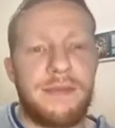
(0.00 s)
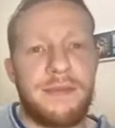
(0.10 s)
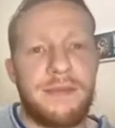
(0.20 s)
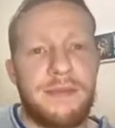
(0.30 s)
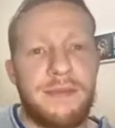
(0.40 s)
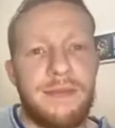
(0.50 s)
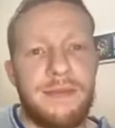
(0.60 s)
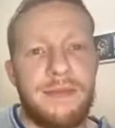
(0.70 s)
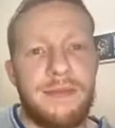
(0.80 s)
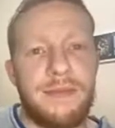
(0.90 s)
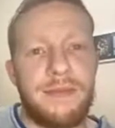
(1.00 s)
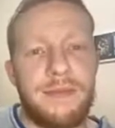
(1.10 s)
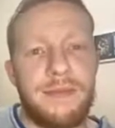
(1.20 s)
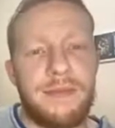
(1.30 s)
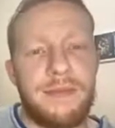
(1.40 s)

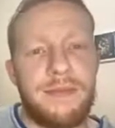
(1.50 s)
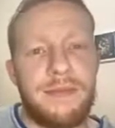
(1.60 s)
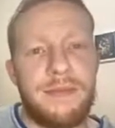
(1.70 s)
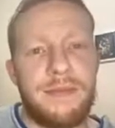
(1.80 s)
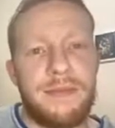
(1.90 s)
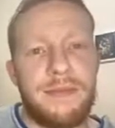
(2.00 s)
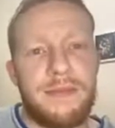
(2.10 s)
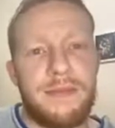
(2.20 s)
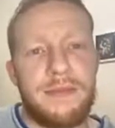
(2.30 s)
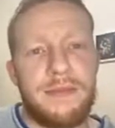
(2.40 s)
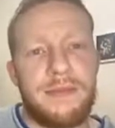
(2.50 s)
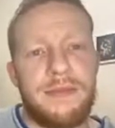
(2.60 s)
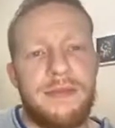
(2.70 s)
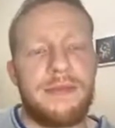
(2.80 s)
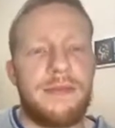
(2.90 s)

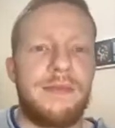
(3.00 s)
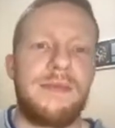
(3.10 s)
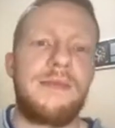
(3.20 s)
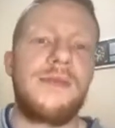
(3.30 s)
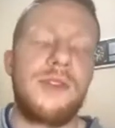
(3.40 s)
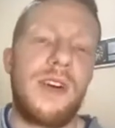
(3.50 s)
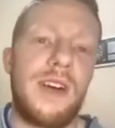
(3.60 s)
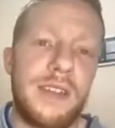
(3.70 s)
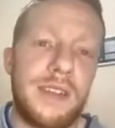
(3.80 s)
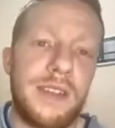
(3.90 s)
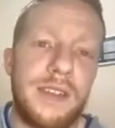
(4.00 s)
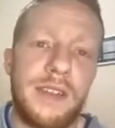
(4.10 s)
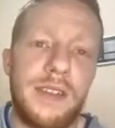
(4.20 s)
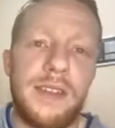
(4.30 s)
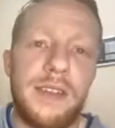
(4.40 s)

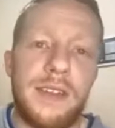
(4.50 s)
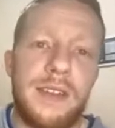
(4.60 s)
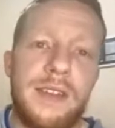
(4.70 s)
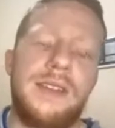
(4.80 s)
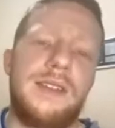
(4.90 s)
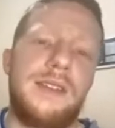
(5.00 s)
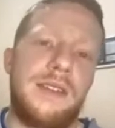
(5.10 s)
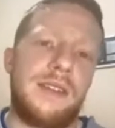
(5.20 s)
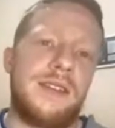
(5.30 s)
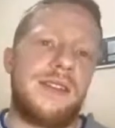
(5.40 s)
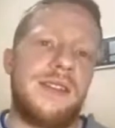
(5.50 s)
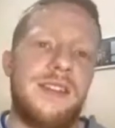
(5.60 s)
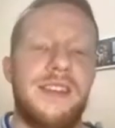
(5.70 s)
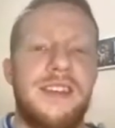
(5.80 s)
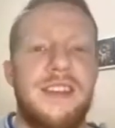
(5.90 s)

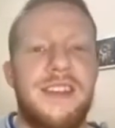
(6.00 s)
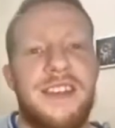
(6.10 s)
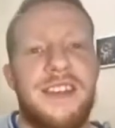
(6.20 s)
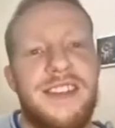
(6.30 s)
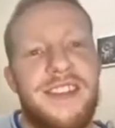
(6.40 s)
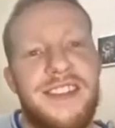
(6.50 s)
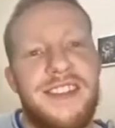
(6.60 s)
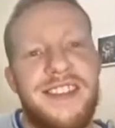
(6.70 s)
No words are spoken by the person on screen.